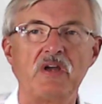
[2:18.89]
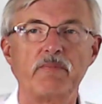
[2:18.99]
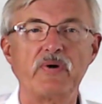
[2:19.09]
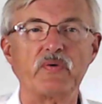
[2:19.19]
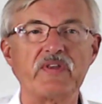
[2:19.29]

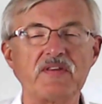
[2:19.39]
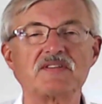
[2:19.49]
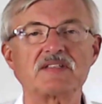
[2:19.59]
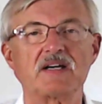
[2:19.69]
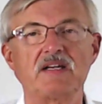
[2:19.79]
both
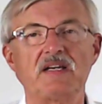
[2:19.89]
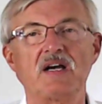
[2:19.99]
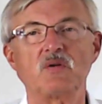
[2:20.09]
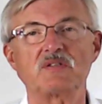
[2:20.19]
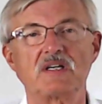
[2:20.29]
inside and
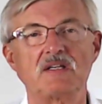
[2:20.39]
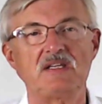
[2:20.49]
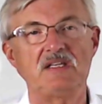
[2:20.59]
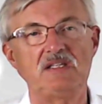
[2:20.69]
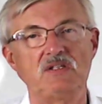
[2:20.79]
outside
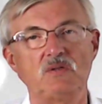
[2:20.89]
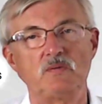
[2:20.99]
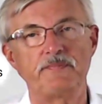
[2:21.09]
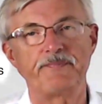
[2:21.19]
the EU.